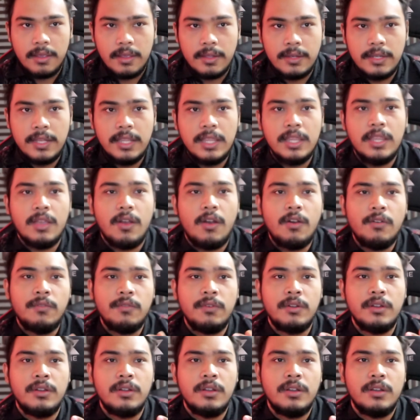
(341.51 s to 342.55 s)
The
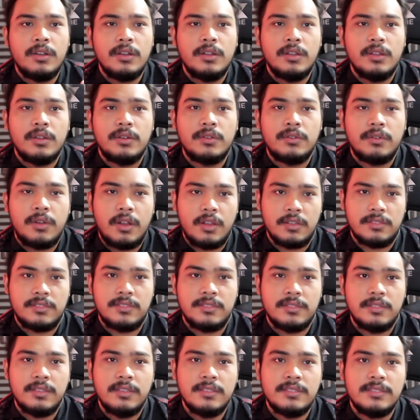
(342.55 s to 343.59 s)

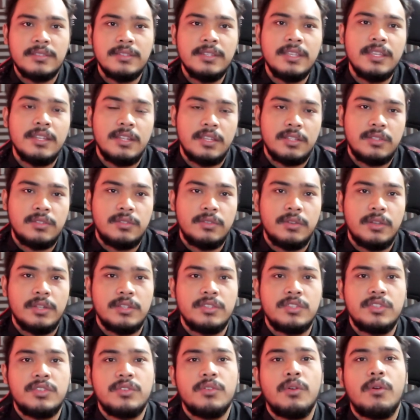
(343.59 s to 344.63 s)
overrush is needed to
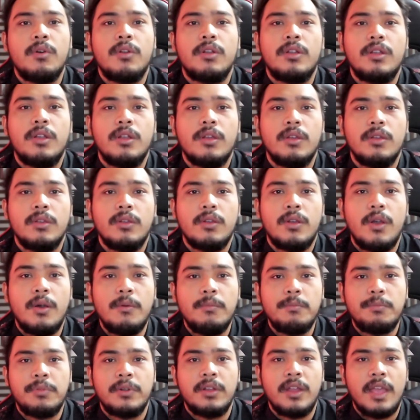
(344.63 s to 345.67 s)
ensure
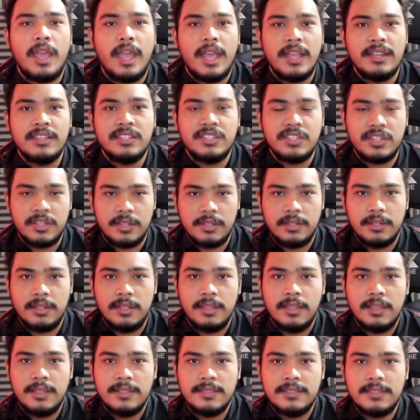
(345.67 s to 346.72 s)
comprehension,
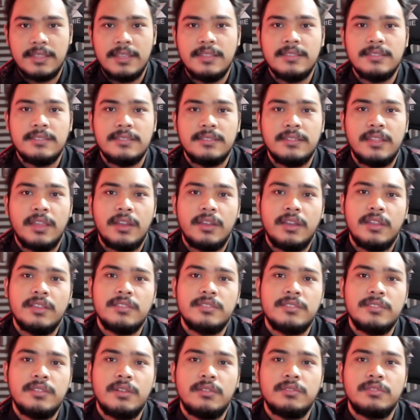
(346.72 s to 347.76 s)
since there
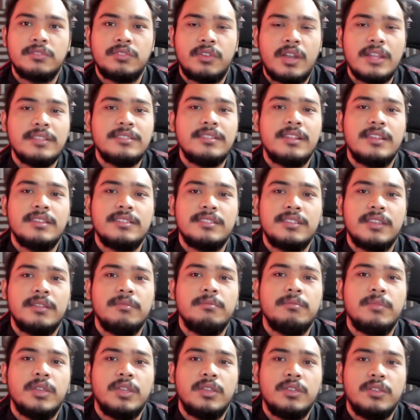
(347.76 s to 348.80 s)
is no
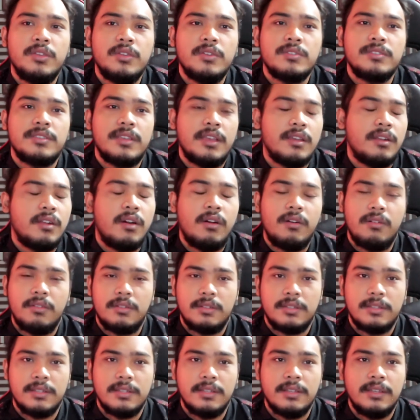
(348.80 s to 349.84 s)
translation being used at
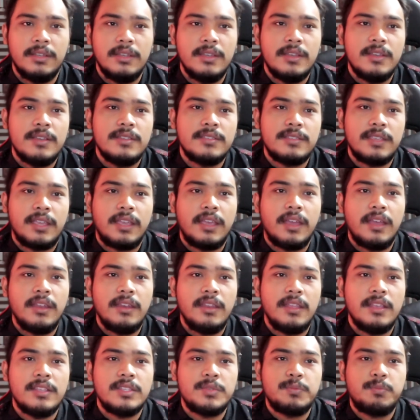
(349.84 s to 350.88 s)
all.
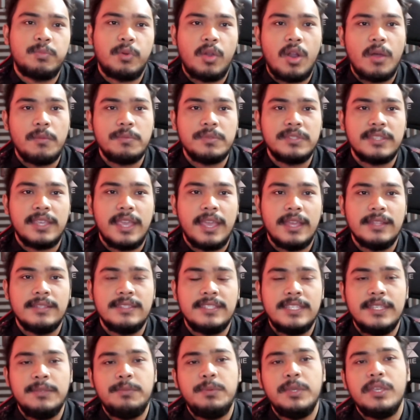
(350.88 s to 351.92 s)
Second is props and
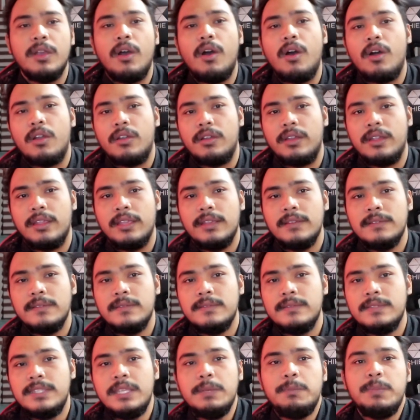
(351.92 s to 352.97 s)
TPR.
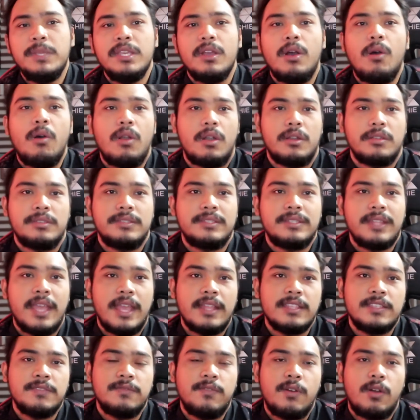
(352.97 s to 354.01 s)
TPR
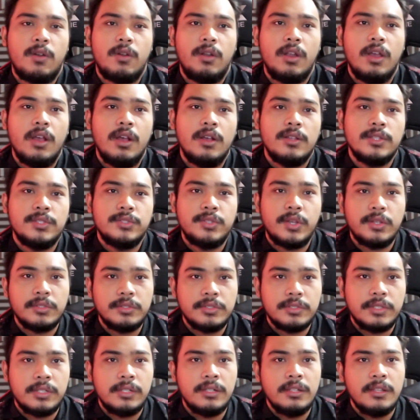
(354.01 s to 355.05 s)
stands for
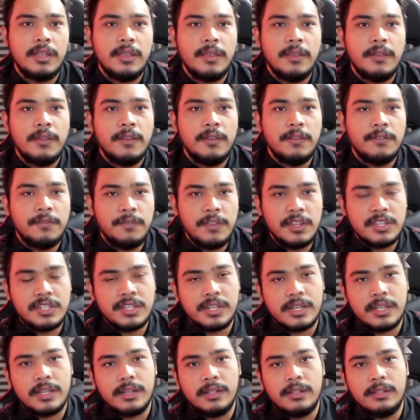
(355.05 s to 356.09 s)
total
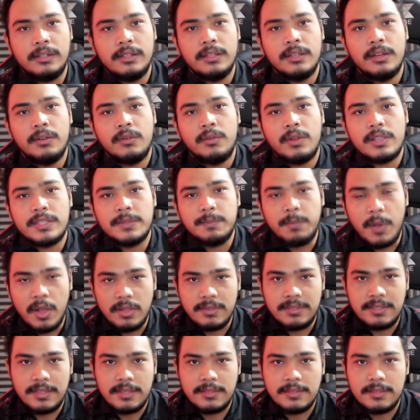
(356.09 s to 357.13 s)
physical
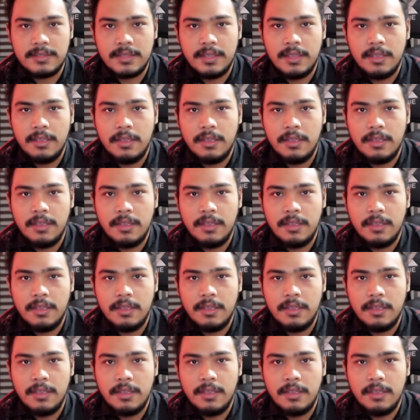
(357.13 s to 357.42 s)
responses.